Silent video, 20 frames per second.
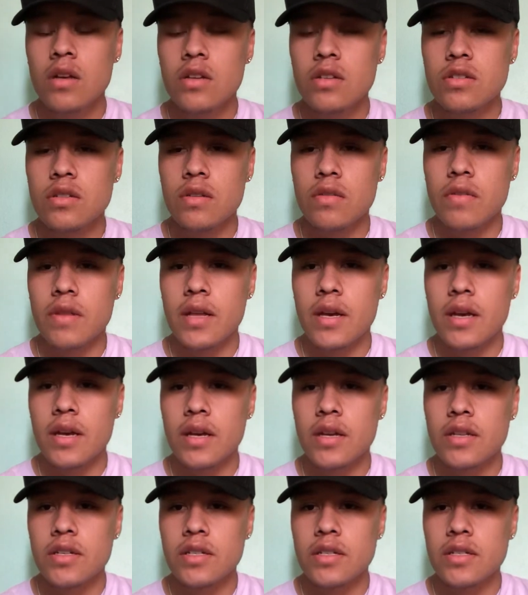So
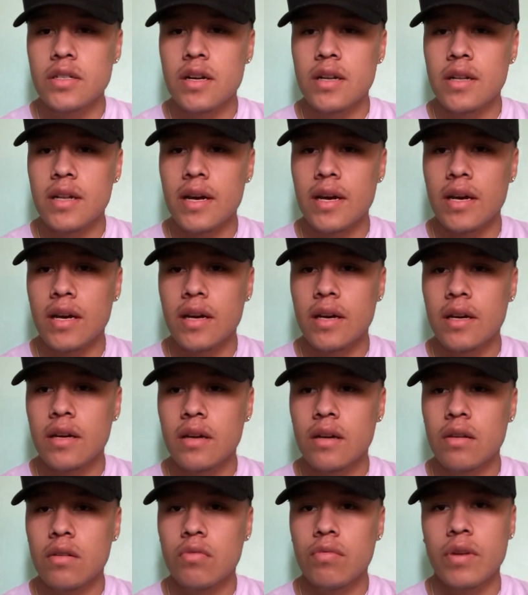then she's all like,
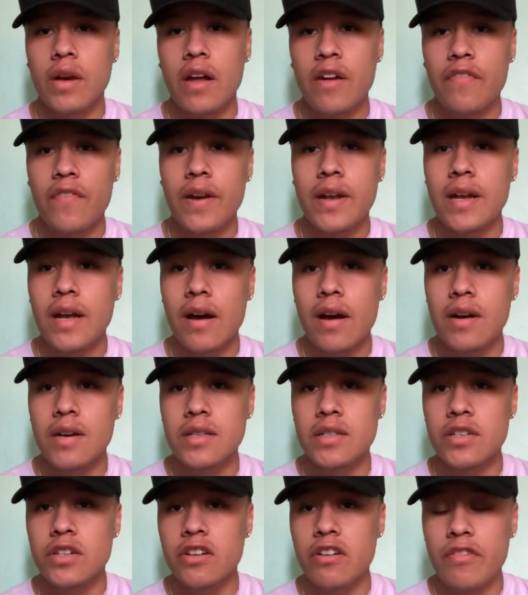we gotta find out how
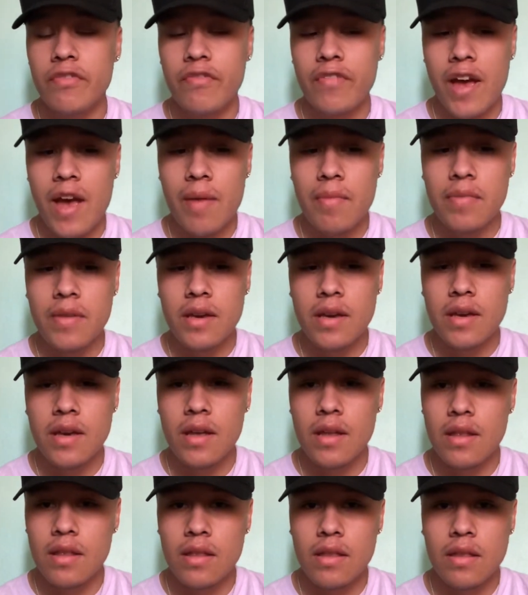to tell your
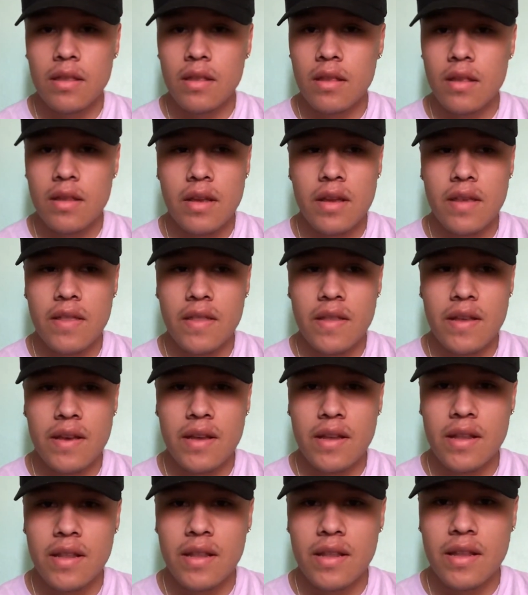family. And
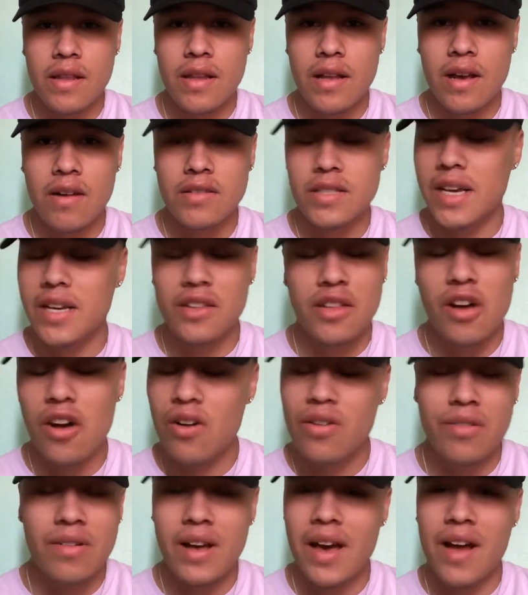then I was like,
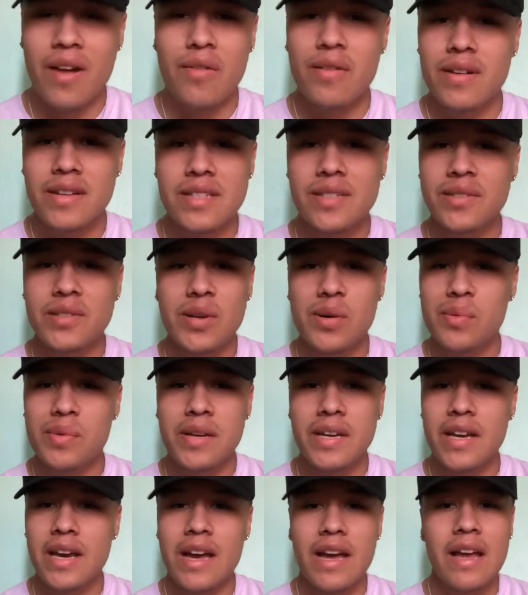no, I don't want to tell
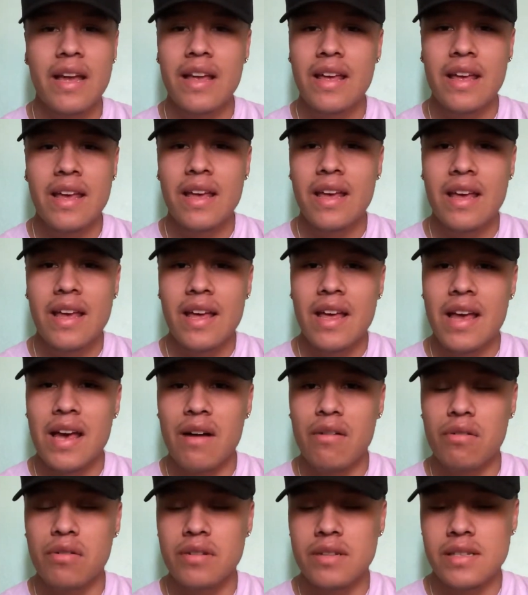nobody yet.
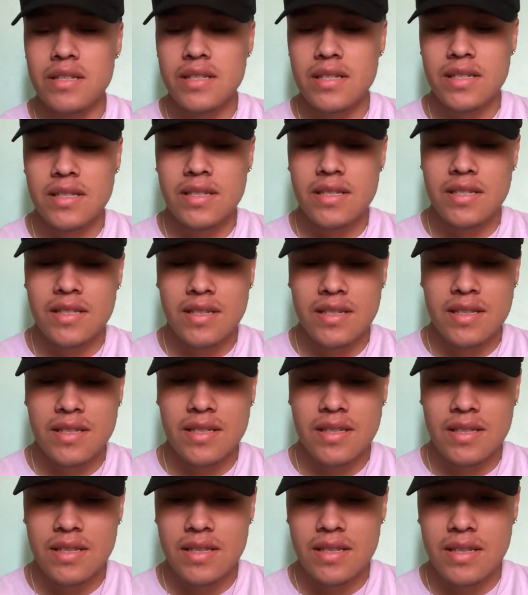I was
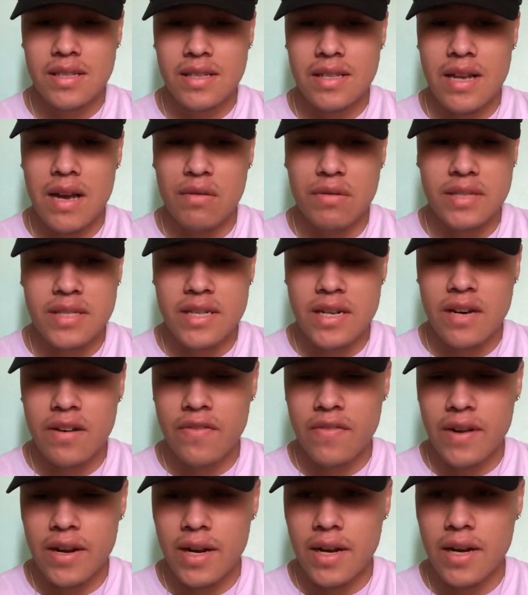
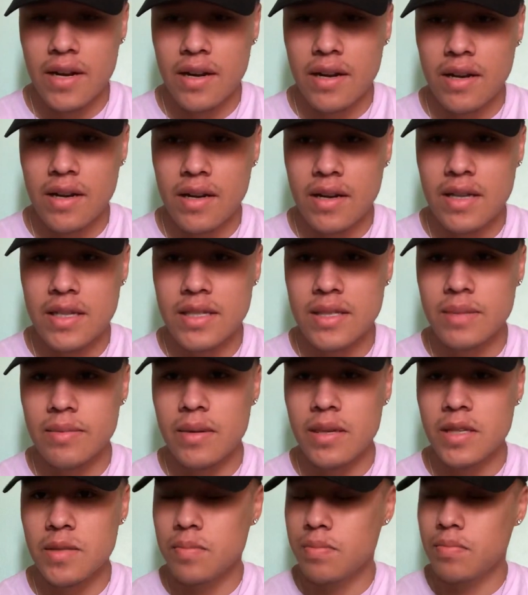terrified because
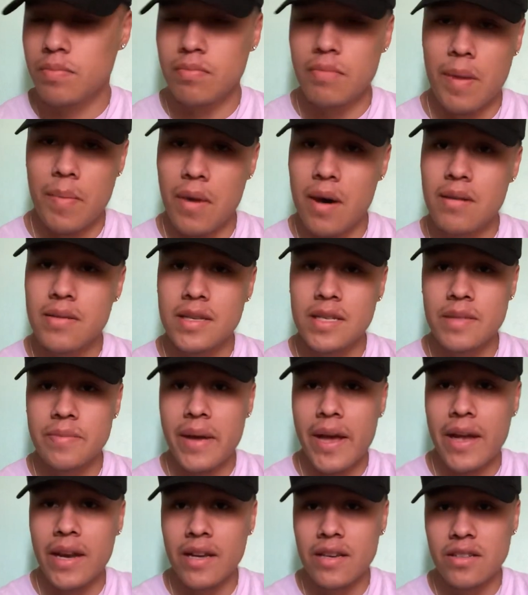my mom's
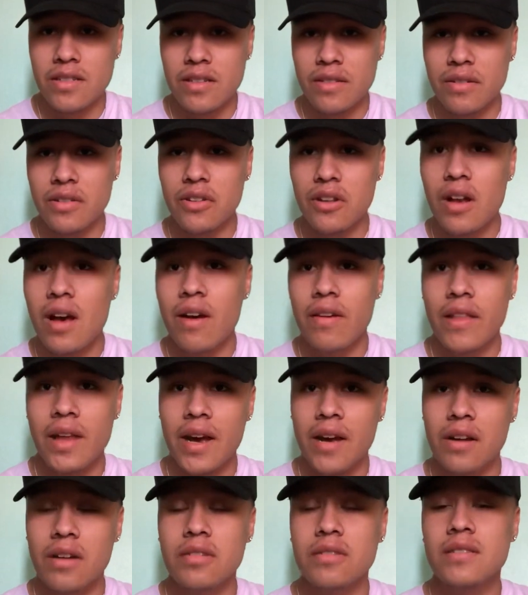Hispanic, so you know how
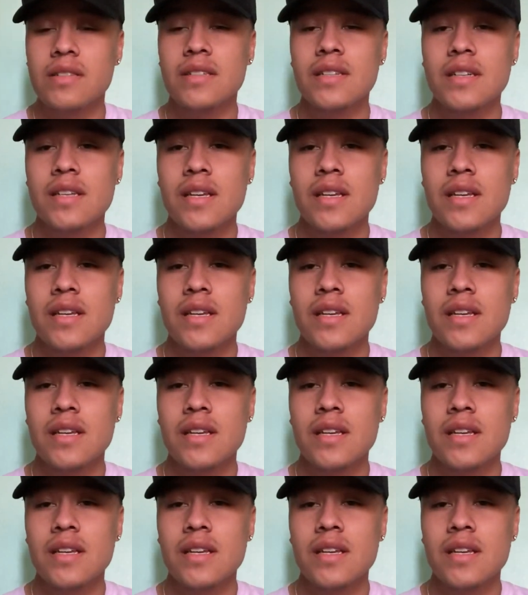that goes.